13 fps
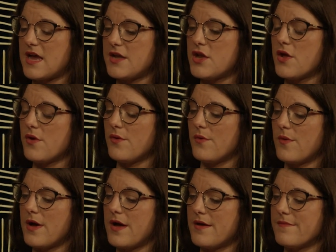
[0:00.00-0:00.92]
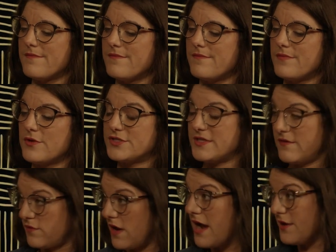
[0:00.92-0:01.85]
I know there's
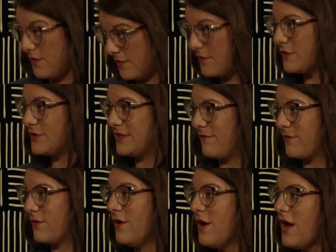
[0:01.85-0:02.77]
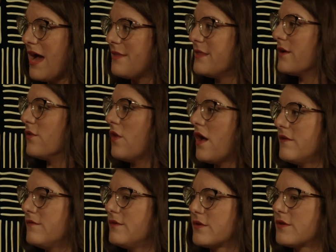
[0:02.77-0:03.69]
several. I know that there's several. I think a lot
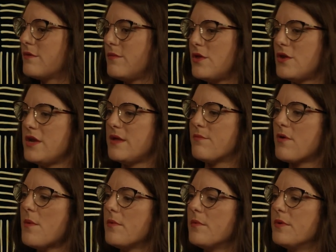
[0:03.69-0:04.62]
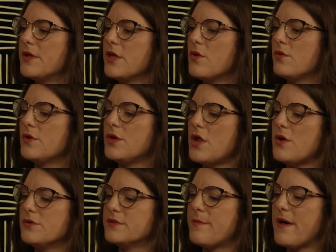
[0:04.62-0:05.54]
of the community probably only
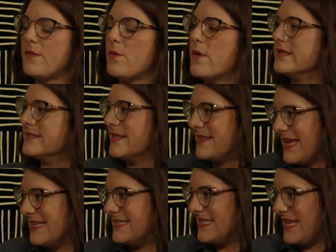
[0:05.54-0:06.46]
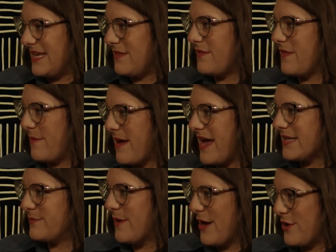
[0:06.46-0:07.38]
knows about the ones that they see, that they
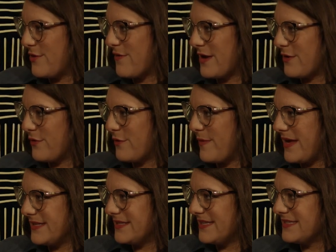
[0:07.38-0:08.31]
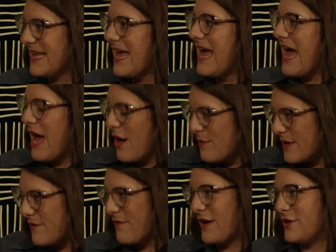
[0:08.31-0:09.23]
pass by on a regular basis. How
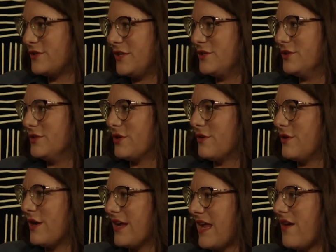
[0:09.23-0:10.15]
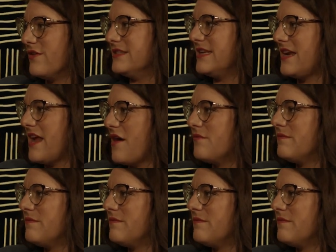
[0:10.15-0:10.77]
many fire stations are there in Gallatin now?